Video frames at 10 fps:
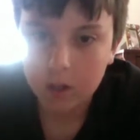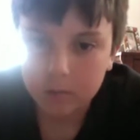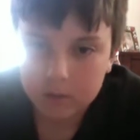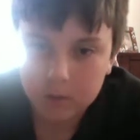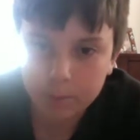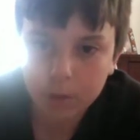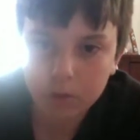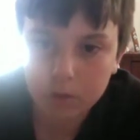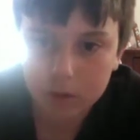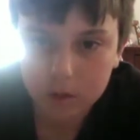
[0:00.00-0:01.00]
It's
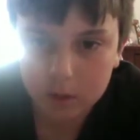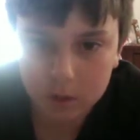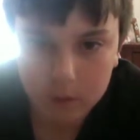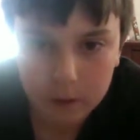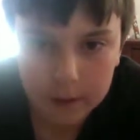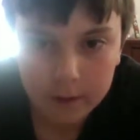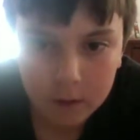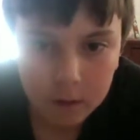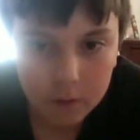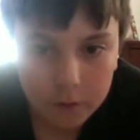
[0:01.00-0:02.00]
important to know that
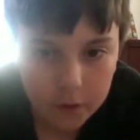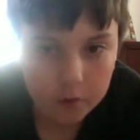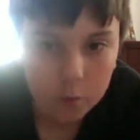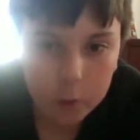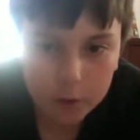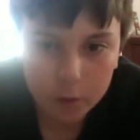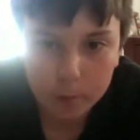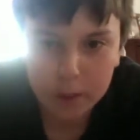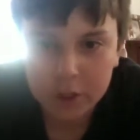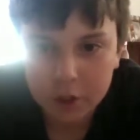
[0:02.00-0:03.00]
when you're
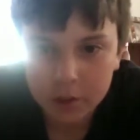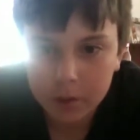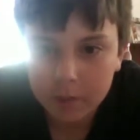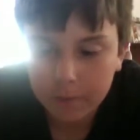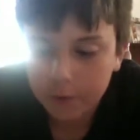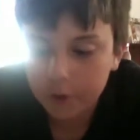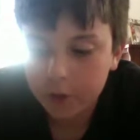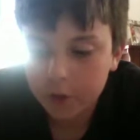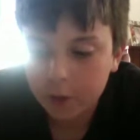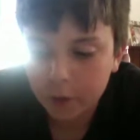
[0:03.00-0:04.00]
pitching, you
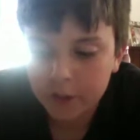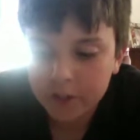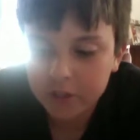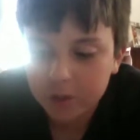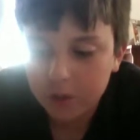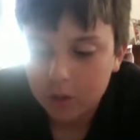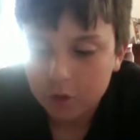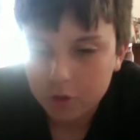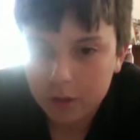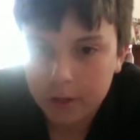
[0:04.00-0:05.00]
should always
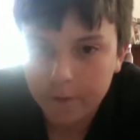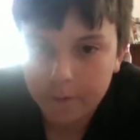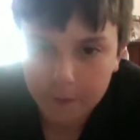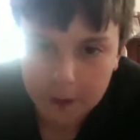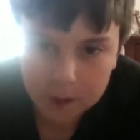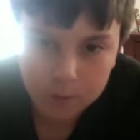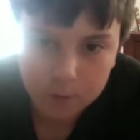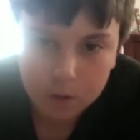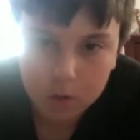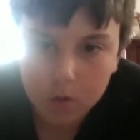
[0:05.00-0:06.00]
try to have a
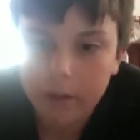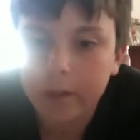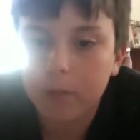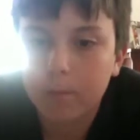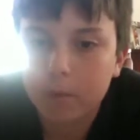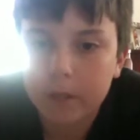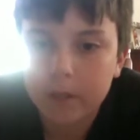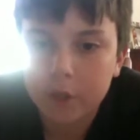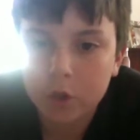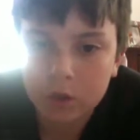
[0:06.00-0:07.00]
fastball and a pretty
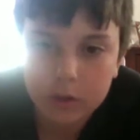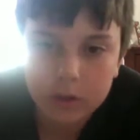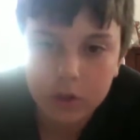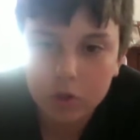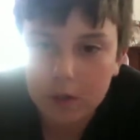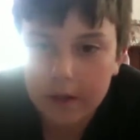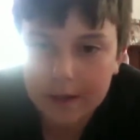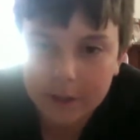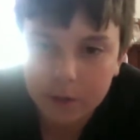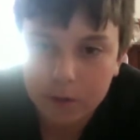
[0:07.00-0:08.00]
good,
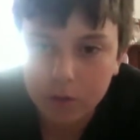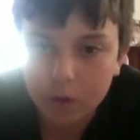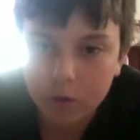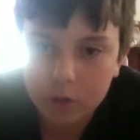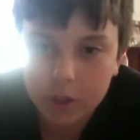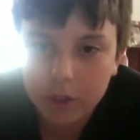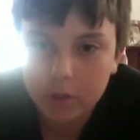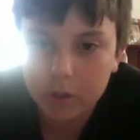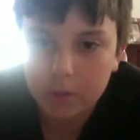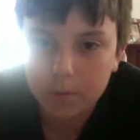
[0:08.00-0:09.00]
accurate low
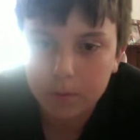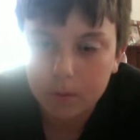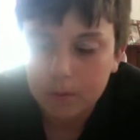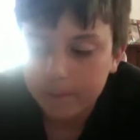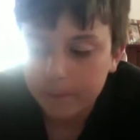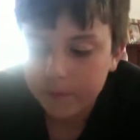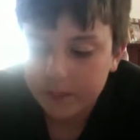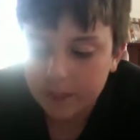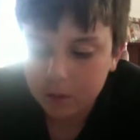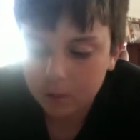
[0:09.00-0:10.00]
changeup
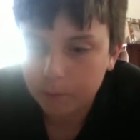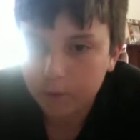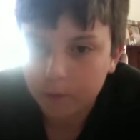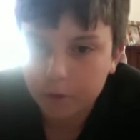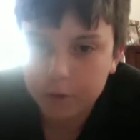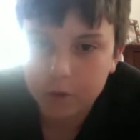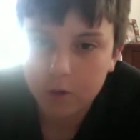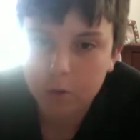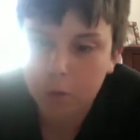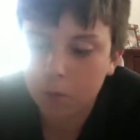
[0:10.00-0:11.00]
down before you start
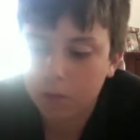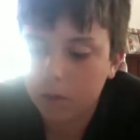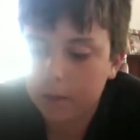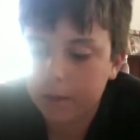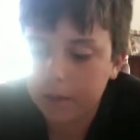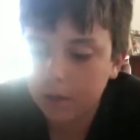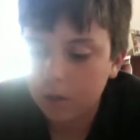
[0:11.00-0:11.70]
throwing like